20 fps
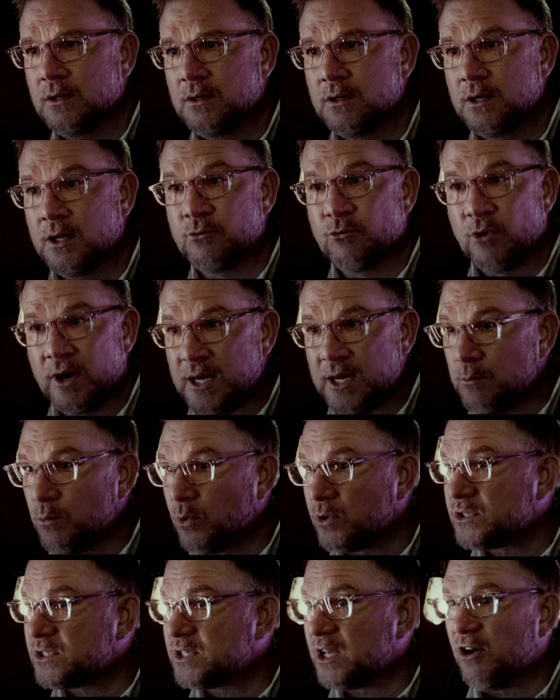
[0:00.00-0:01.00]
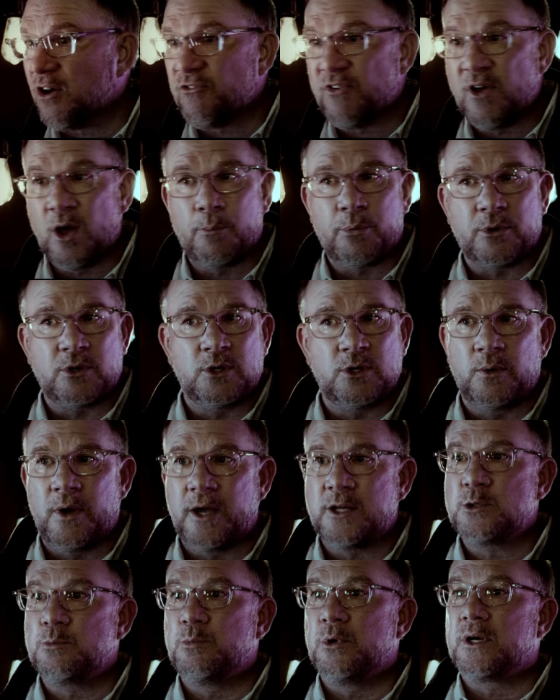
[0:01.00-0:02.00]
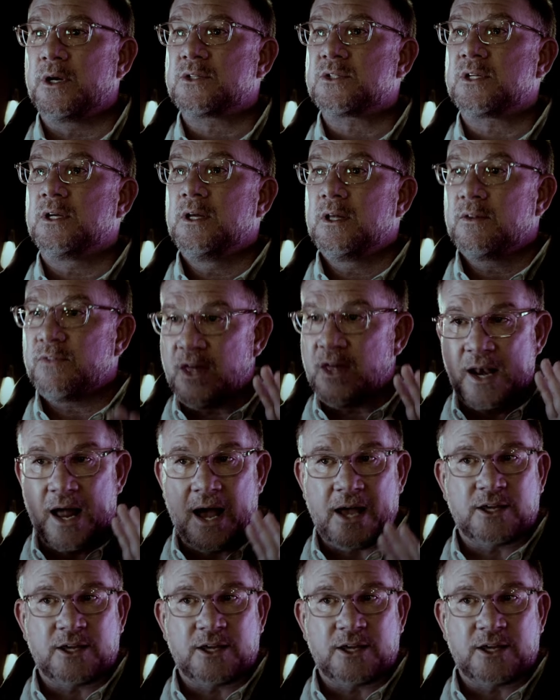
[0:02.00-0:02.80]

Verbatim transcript: and reading more self help and New Age books than I